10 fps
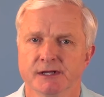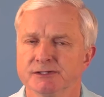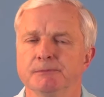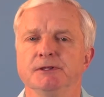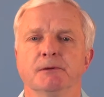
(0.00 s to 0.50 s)

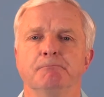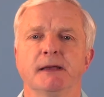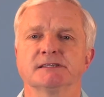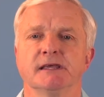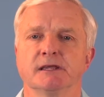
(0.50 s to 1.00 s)
to be the
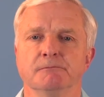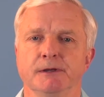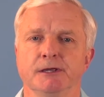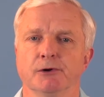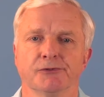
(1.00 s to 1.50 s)
best they can
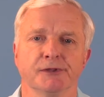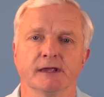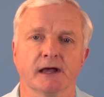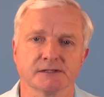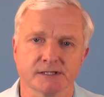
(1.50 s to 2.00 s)
be or
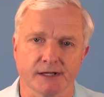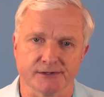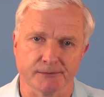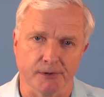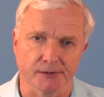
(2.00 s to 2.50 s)
think outside
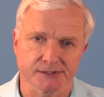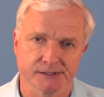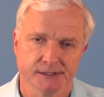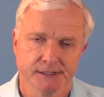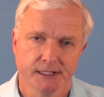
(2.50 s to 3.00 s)
of the box.